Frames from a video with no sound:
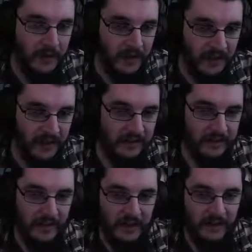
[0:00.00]
It is
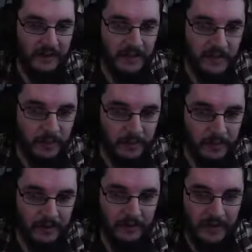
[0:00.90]
exciting to see, but we
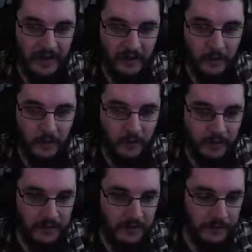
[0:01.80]
clearly have more
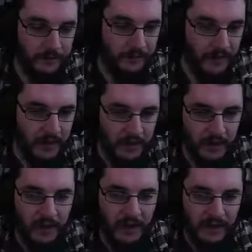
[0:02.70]
work to do.
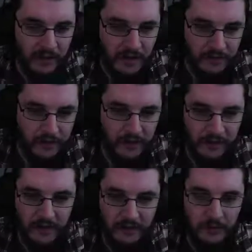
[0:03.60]
An area of focus
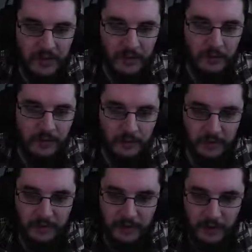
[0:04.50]
this week was
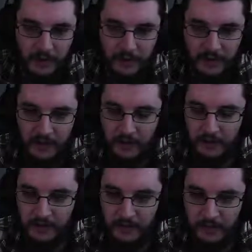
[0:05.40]
improving the online
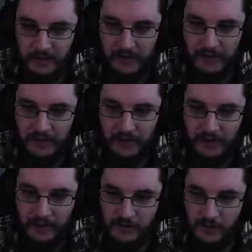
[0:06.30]
service stability and
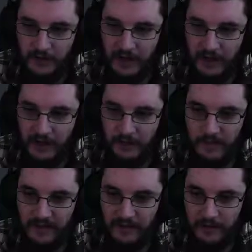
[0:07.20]
connection, and
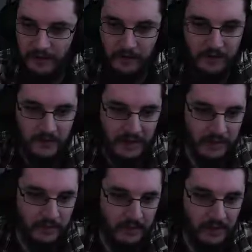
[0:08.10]
based on the current
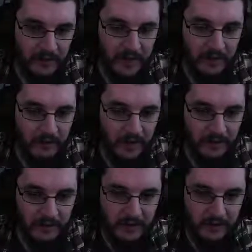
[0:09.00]
state, we have made a lot of
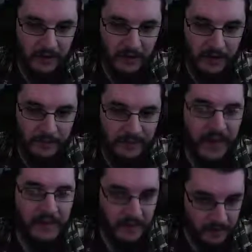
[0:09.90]
progress in this area.
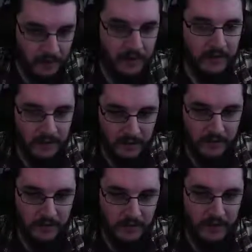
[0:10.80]
I did notice that it
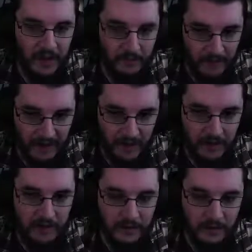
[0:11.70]
was a lot better
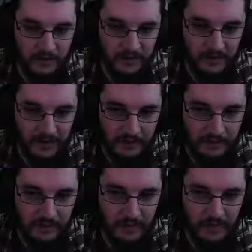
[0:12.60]
in terms of
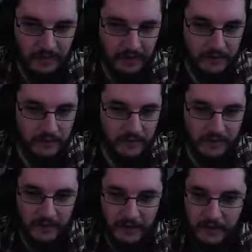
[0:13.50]
stability
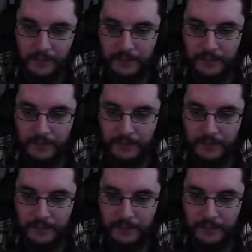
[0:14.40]
recently.